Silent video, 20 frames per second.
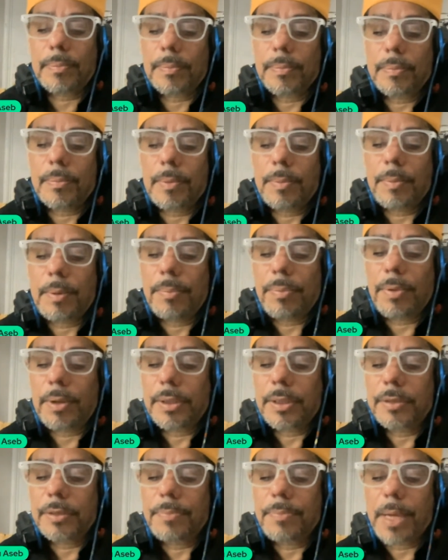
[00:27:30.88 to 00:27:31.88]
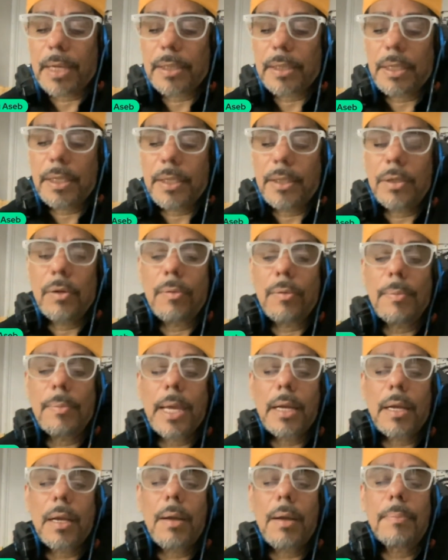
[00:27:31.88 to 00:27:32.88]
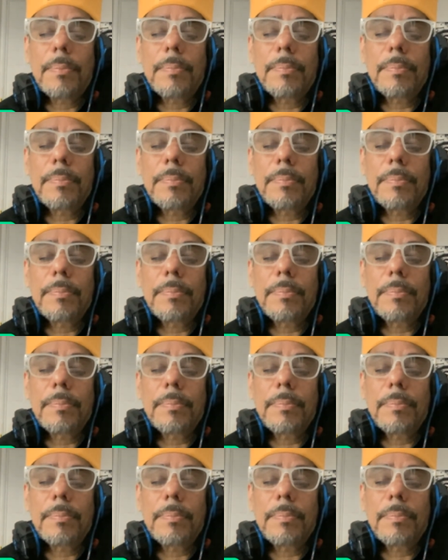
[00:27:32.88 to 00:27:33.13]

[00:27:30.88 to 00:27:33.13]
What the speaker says: let me bring this back, Kino back up.